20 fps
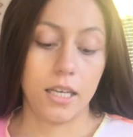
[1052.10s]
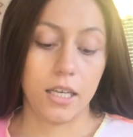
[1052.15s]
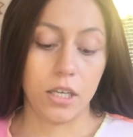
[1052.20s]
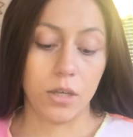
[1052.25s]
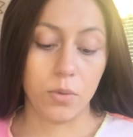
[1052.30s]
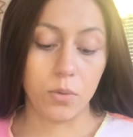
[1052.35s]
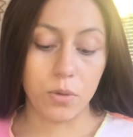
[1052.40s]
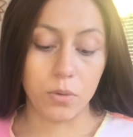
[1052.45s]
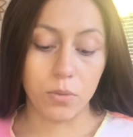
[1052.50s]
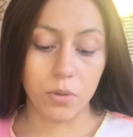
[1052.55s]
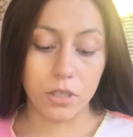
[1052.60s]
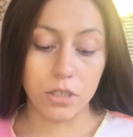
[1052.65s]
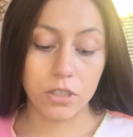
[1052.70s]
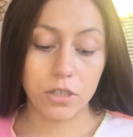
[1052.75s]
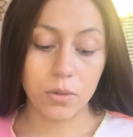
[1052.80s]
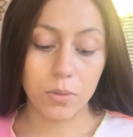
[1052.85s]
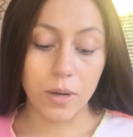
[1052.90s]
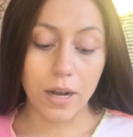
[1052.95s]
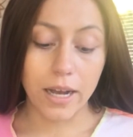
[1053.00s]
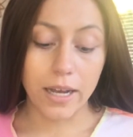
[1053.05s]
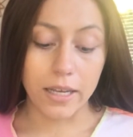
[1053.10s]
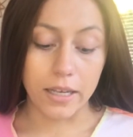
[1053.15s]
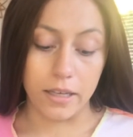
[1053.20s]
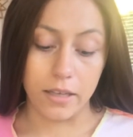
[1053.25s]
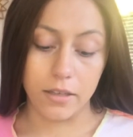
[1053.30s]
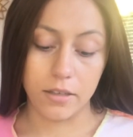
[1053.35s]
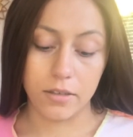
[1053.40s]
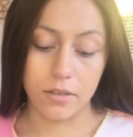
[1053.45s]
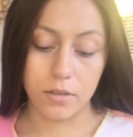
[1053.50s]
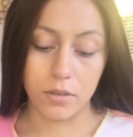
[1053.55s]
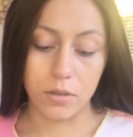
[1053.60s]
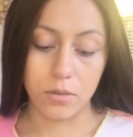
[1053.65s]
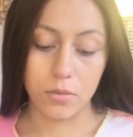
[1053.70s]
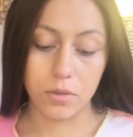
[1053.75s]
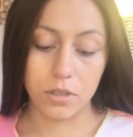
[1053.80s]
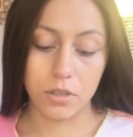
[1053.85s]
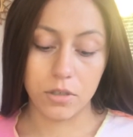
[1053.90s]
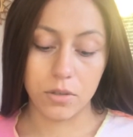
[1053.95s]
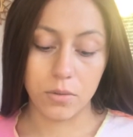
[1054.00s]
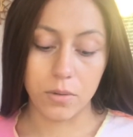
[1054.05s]
we wonder why. We
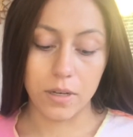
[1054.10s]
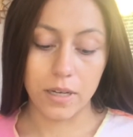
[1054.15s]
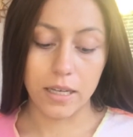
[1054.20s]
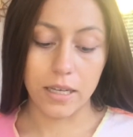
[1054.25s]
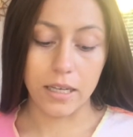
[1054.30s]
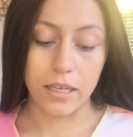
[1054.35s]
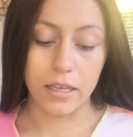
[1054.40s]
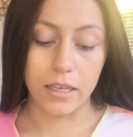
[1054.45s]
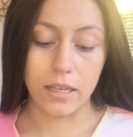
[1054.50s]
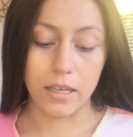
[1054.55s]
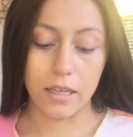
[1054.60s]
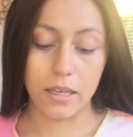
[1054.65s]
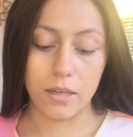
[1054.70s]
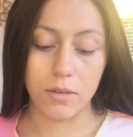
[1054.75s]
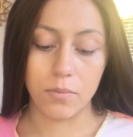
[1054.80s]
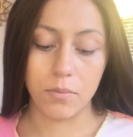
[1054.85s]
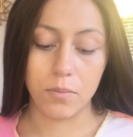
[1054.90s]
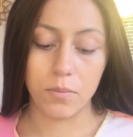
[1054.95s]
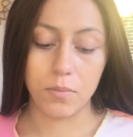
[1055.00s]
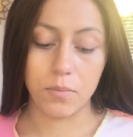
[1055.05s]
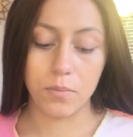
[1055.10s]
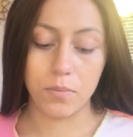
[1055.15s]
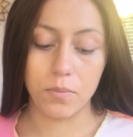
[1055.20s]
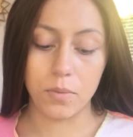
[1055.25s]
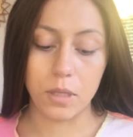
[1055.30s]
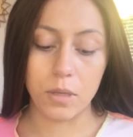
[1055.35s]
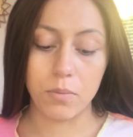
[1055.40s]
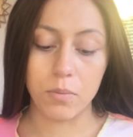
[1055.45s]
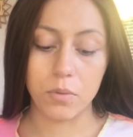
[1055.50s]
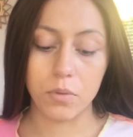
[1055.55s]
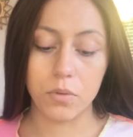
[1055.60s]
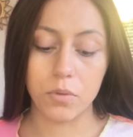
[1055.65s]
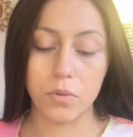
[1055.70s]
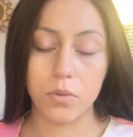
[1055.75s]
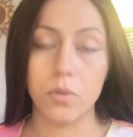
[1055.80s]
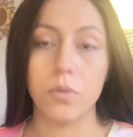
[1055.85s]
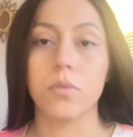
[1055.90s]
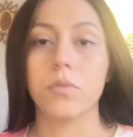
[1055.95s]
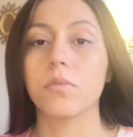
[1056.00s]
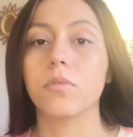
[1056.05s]
wonder why. And
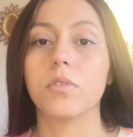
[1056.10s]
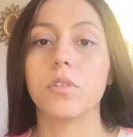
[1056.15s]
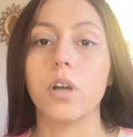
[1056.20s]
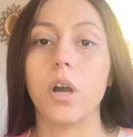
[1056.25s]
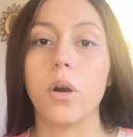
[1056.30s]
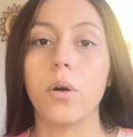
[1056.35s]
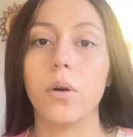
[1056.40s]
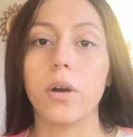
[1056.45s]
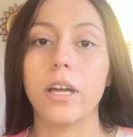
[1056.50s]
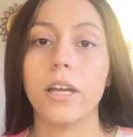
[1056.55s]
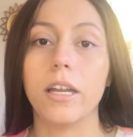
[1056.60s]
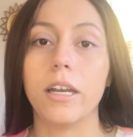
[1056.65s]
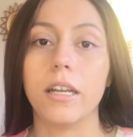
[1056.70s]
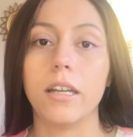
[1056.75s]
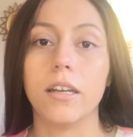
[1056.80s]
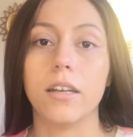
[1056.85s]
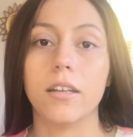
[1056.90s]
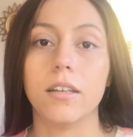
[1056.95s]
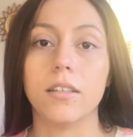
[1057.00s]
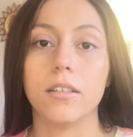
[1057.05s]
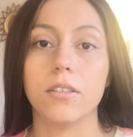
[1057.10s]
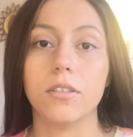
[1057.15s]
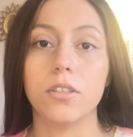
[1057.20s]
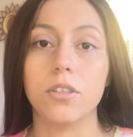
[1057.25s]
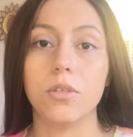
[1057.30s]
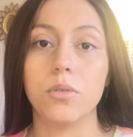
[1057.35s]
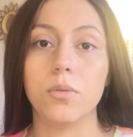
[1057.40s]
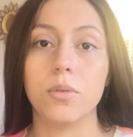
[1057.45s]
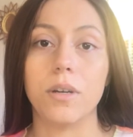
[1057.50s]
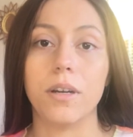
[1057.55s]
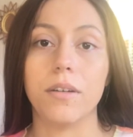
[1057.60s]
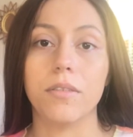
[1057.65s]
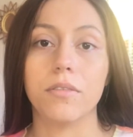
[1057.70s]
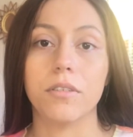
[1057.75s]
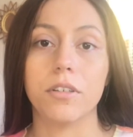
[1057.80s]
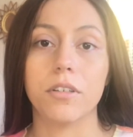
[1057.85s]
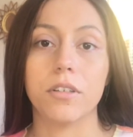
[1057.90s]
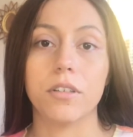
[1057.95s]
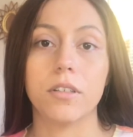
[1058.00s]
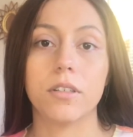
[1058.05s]
people go ahead and do
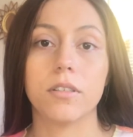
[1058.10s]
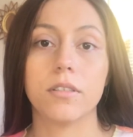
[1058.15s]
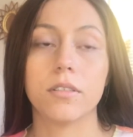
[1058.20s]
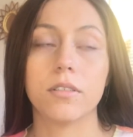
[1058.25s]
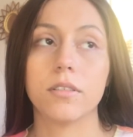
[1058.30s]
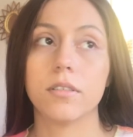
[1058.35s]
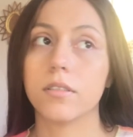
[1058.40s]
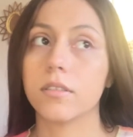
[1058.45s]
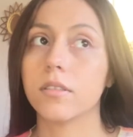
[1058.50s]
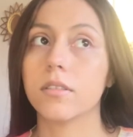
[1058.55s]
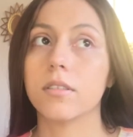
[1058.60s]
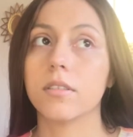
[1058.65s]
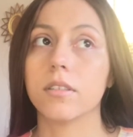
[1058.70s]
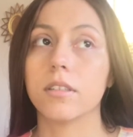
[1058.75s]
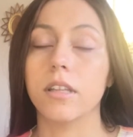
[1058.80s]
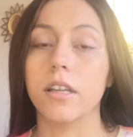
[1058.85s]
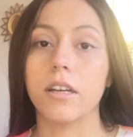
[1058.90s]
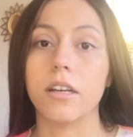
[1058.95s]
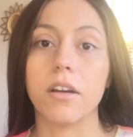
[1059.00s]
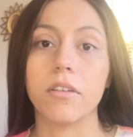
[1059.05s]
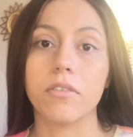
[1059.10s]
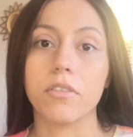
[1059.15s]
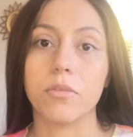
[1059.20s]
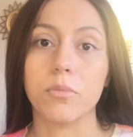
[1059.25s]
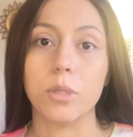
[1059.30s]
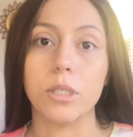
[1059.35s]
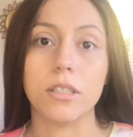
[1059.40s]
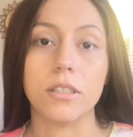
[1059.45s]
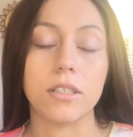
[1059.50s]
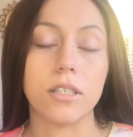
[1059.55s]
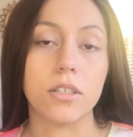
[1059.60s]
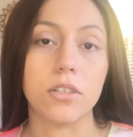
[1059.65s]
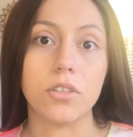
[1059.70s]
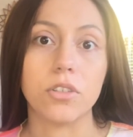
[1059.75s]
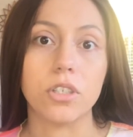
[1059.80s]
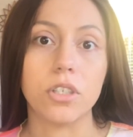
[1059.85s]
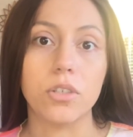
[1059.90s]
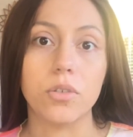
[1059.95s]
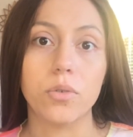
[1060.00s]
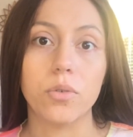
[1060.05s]
whatever the government
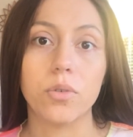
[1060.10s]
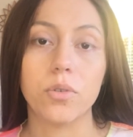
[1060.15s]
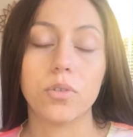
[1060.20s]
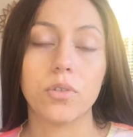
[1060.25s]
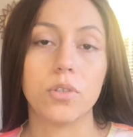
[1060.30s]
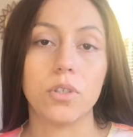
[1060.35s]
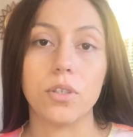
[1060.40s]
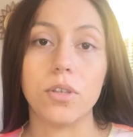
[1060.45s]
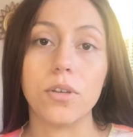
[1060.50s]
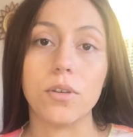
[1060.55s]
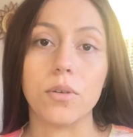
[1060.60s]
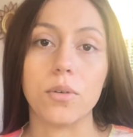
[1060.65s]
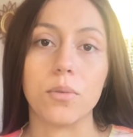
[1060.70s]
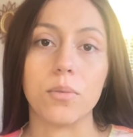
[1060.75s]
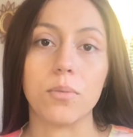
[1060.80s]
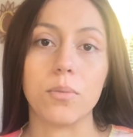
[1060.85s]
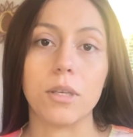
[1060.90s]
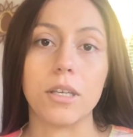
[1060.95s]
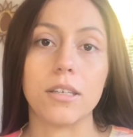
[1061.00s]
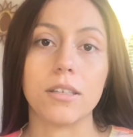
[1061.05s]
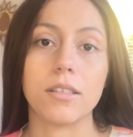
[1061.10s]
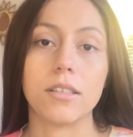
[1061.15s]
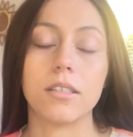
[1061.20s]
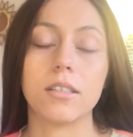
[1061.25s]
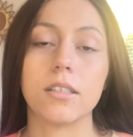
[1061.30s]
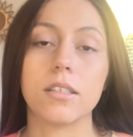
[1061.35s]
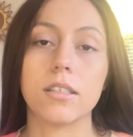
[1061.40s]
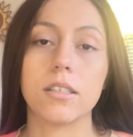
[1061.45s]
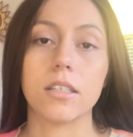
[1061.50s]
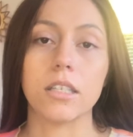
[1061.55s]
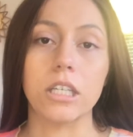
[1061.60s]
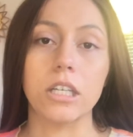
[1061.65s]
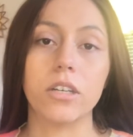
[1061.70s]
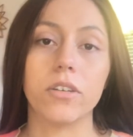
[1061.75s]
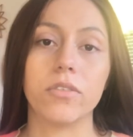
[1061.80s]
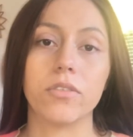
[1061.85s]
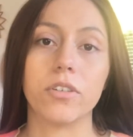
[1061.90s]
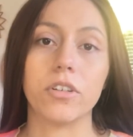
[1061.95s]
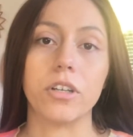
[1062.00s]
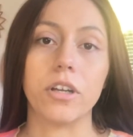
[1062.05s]
tells you to do because it's
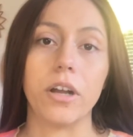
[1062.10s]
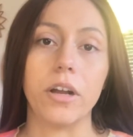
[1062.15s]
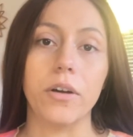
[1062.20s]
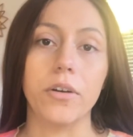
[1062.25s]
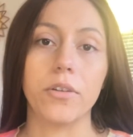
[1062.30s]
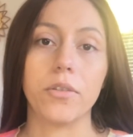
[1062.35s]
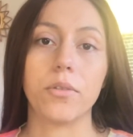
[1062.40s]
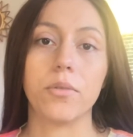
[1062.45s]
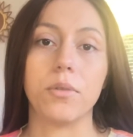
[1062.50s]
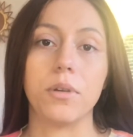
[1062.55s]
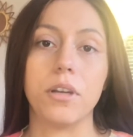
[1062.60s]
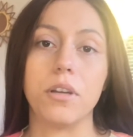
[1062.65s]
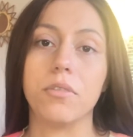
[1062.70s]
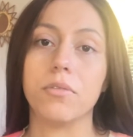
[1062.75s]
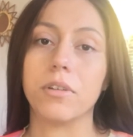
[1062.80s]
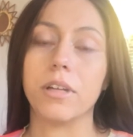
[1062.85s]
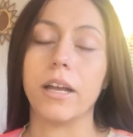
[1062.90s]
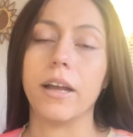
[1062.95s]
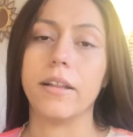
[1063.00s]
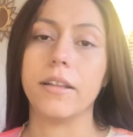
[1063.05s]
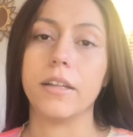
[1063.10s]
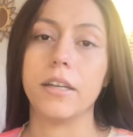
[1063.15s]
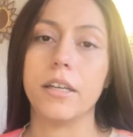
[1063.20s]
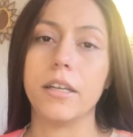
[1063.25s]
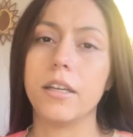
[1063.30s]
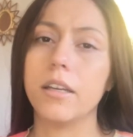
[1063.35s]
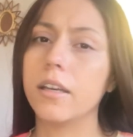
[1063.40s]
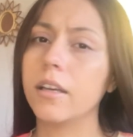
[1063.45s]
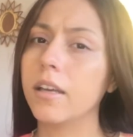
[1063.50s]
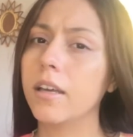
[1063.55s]
good for your health, when in reality,